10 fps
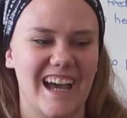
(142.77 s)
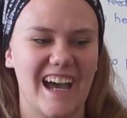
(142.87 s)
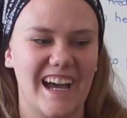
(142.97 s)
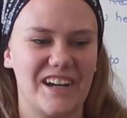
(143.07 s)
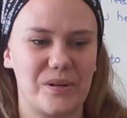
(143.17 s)

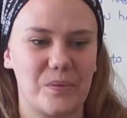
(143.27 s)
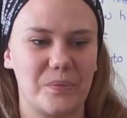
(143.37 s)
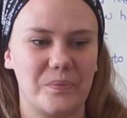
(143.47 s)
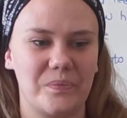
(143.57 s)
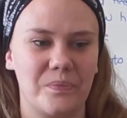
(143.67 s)

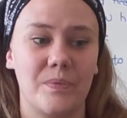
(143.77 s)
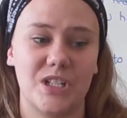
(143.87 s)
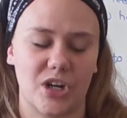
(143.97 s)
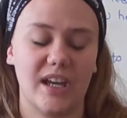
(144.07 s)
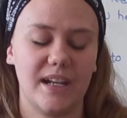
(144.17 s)

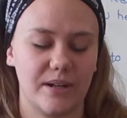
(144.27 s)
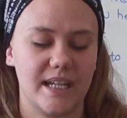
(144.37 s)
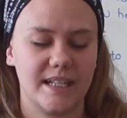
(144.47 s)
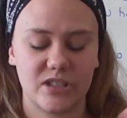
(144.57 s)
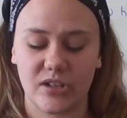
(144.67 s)
But yeah, anyway,
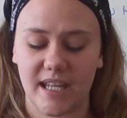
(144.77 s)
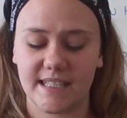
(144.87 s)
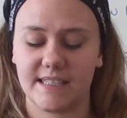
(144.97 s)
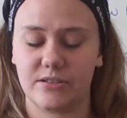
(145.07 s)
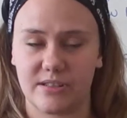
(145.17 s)
so
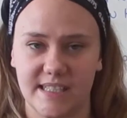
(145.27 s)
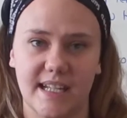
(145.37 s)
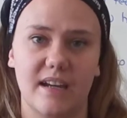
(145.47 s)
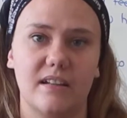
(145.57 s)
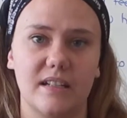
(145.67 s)
that's
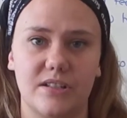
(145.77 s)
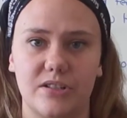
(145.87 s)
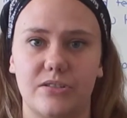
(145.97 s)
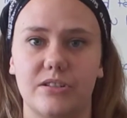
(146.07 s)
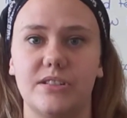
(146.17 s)
recycle and
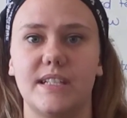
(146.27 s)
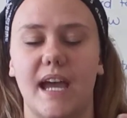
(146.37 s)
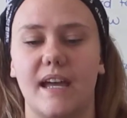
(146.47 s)
reduce.